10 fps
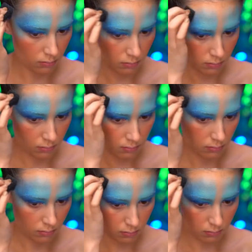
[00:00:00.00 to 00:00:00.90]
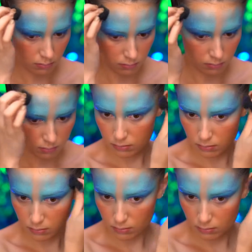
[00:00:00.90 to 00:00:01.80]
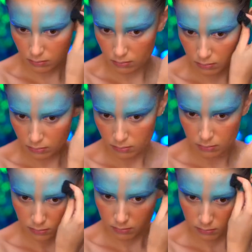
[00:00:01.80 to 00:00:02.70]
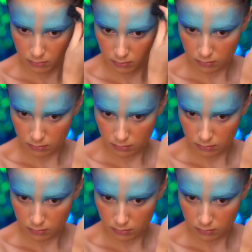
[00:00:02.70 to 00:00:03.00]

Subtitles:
(no one is talking)